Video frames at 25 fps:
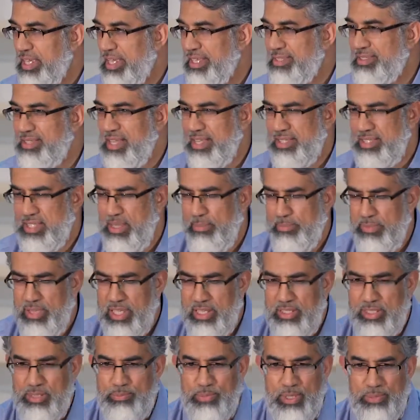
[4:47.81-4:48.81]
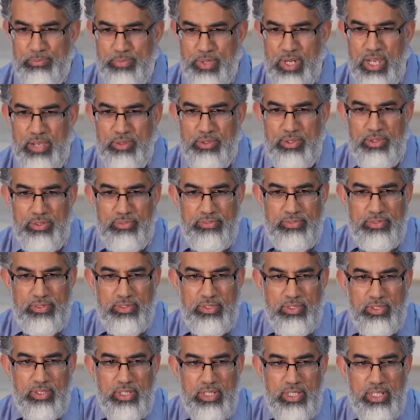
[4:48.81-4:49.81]
Is that something to be proud of?
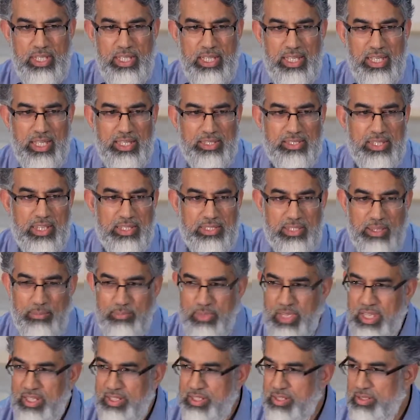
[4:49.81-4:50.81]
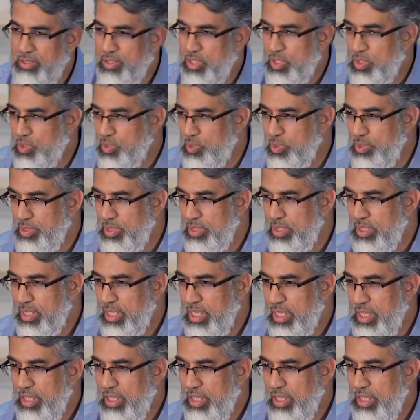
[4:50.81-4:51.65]
Is that something good?